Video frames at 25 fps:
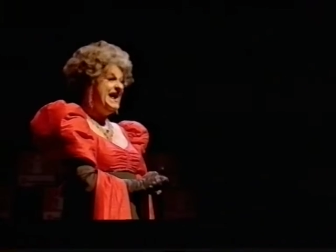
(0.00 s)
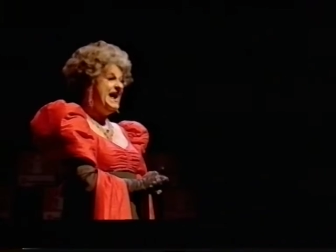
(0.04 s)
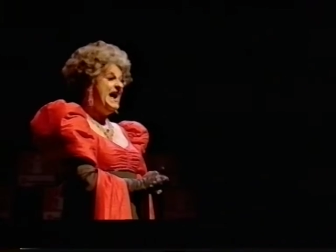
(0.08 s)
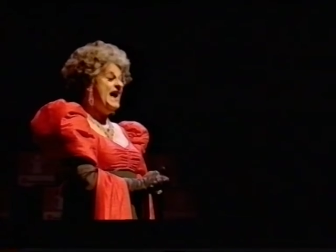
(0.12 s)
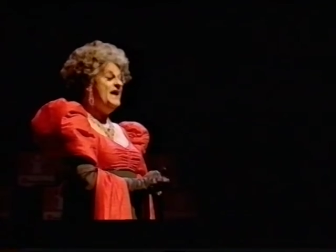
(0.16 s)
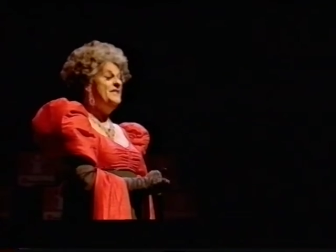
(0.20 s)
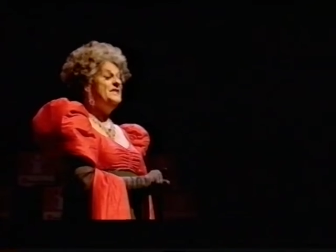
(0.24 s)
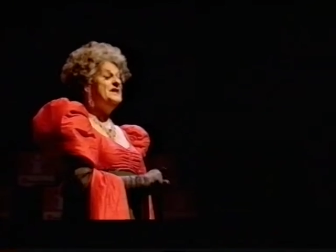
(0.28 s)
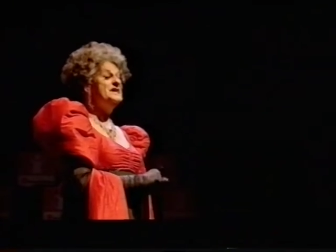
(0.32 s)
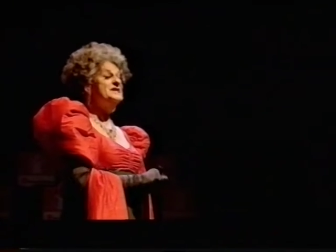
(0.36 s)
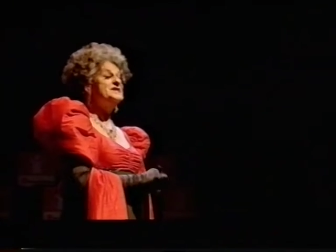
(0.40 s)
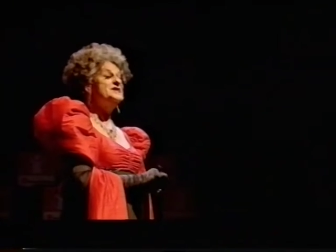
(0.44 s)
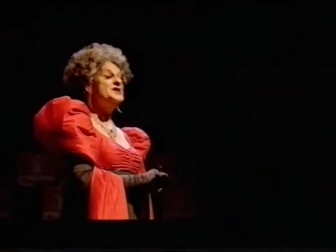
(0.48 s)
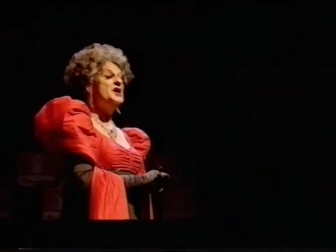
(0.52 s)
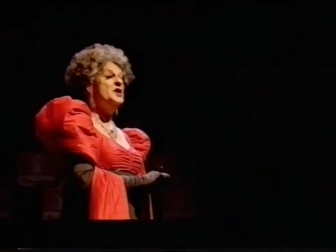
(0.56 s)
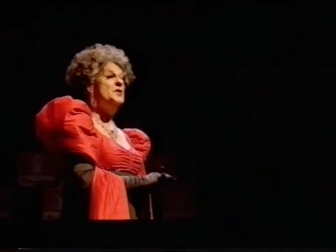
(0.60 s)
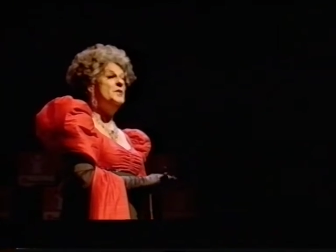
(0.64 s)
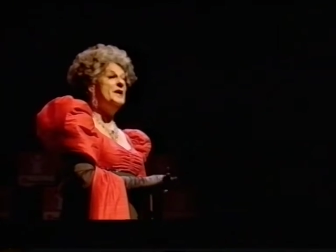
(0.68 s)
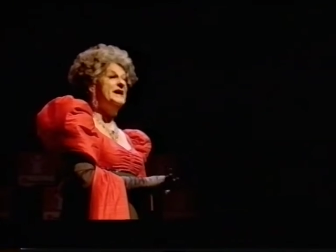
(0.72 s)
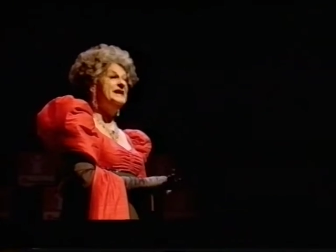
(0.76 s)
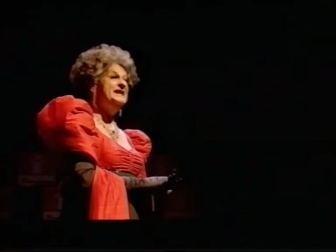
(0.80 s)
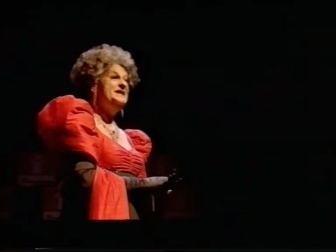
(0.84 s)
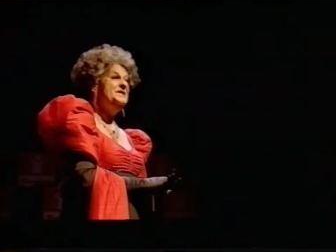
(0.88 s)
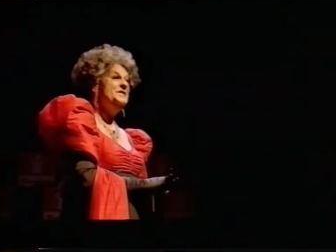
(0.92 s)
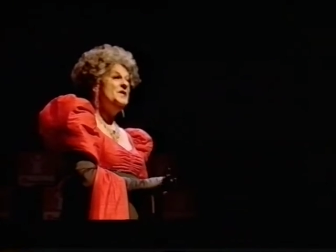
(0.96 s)
and there's no
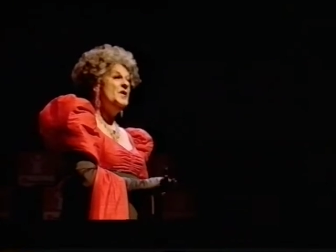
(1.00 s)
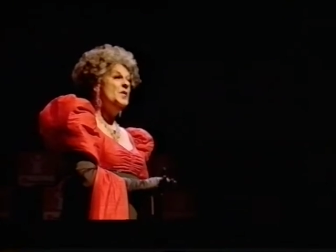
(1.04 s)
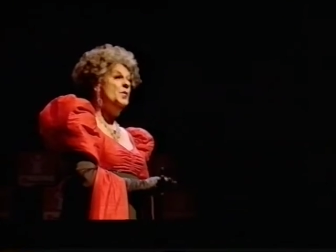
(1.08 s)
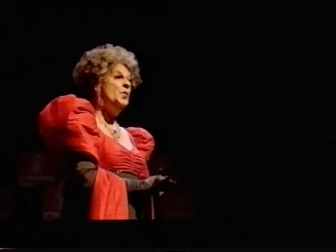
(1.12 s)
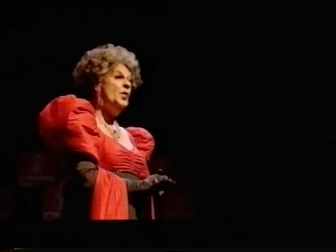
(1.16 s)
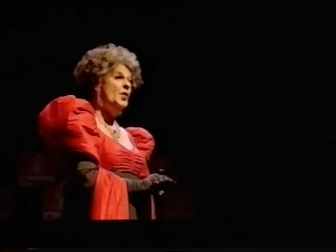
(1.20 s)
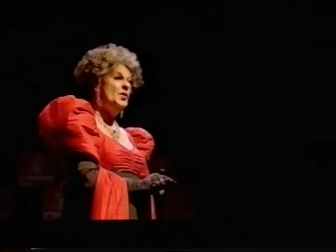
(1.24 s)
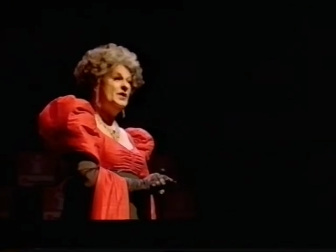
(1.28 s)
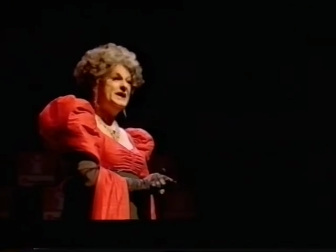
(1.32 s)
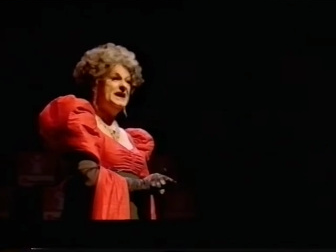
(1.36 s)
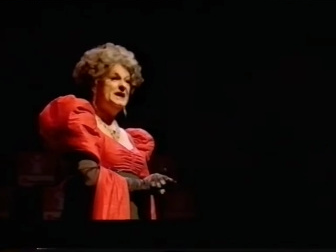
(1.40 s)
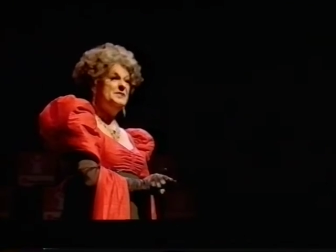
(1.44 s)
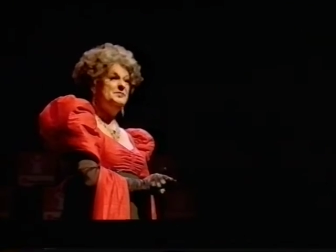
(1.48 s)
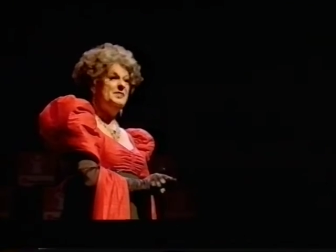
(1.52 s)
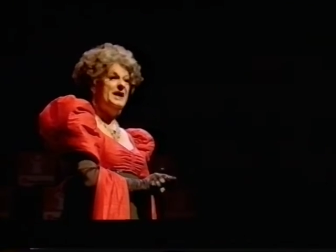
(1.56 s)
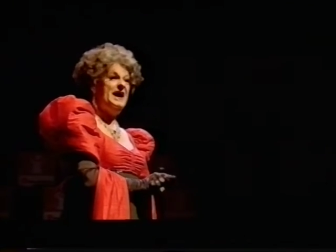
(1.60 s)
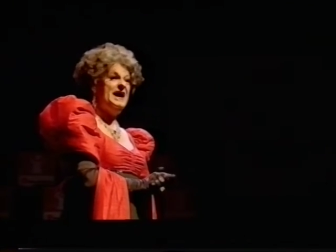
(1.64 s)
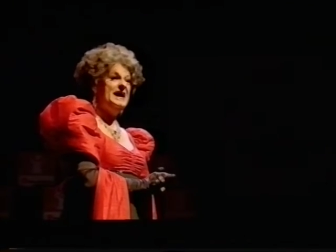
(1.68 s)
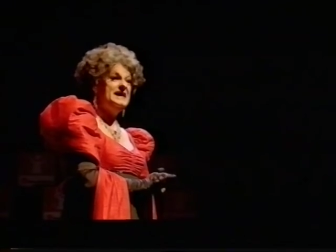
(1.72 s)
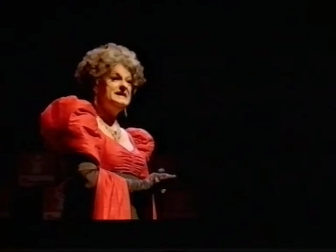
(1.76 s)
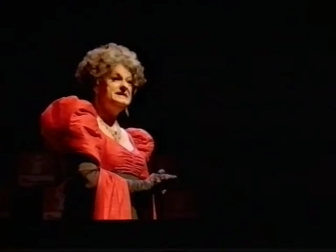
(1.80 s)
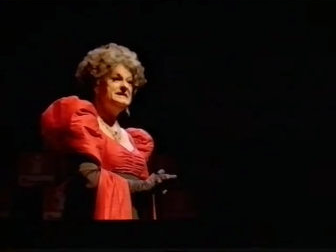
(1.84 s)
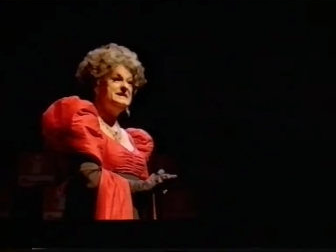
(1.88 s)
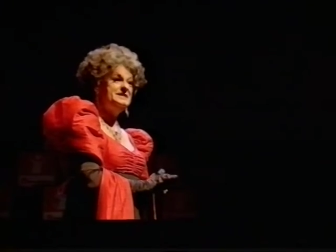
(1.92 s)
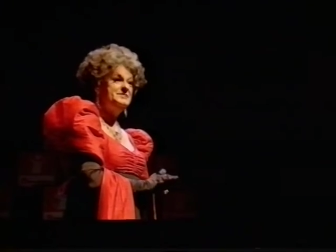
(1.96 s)
one walking
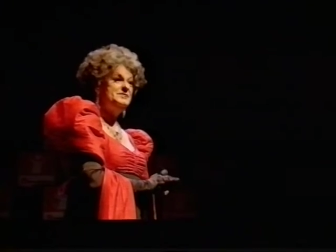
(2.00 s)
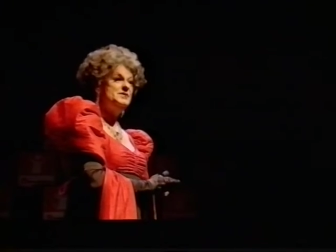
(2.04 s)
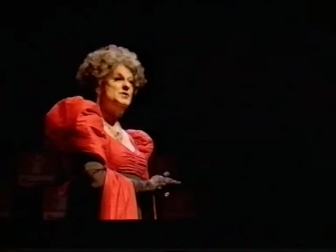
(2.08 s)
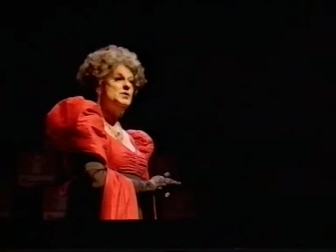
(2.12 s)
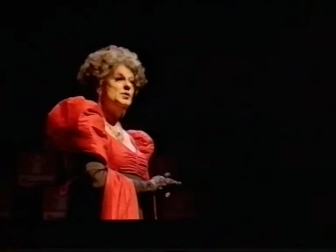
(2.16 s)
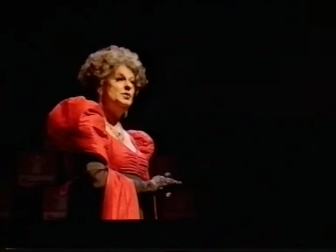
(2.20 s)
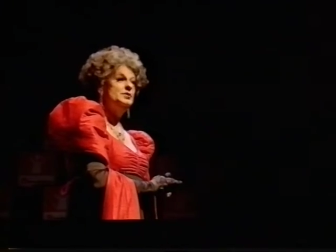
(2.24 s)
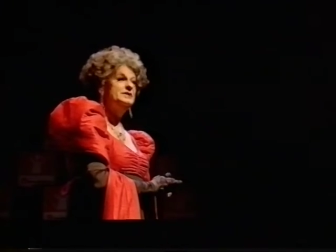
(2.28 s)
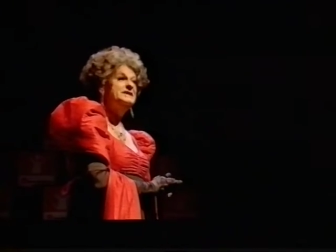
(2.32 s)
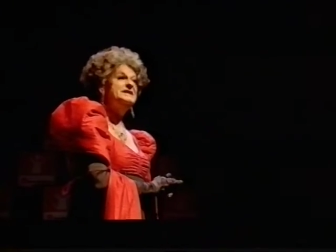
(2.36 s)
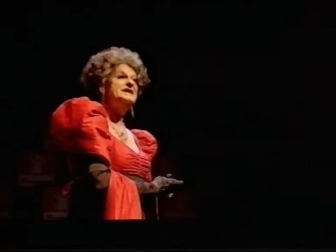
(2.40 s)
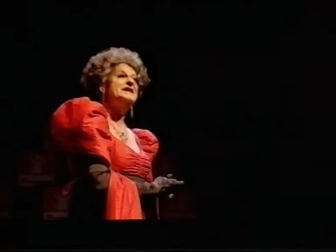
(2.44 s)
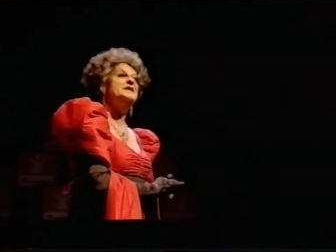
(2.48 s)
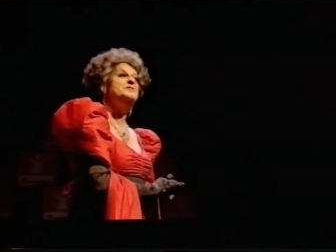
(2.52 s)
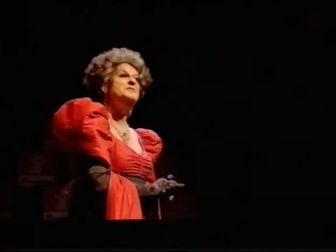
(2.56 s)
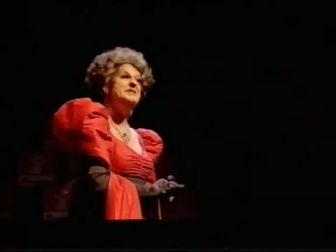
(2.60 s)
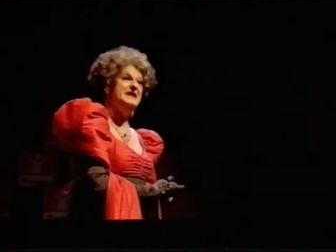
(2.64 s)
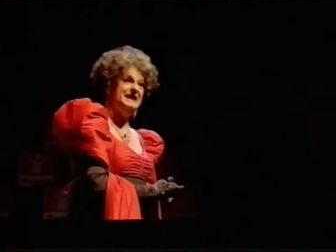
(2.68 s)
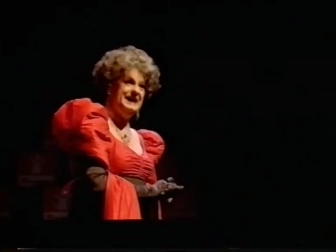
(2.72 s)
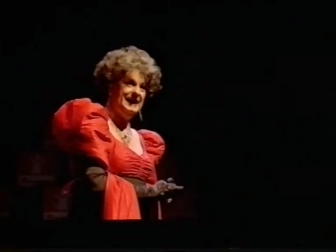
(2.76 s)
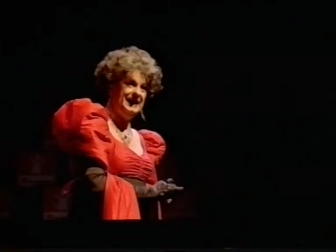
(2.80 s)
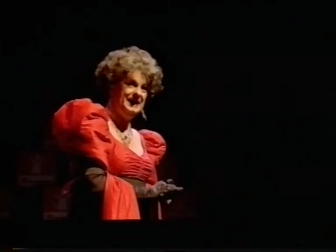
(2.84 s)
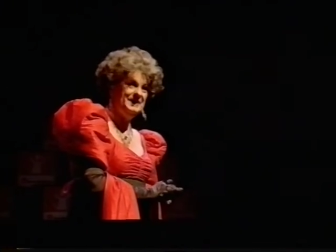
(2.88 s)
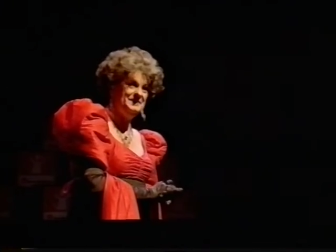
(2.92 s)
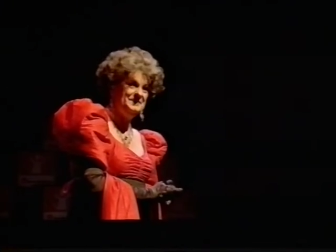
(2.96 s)
behind him called
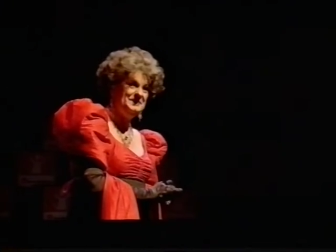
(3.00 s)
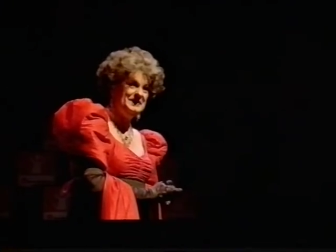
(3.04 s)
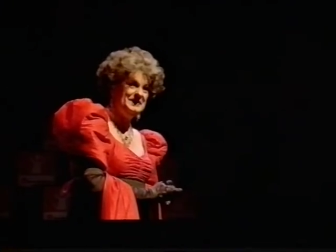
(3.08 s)
Camilla.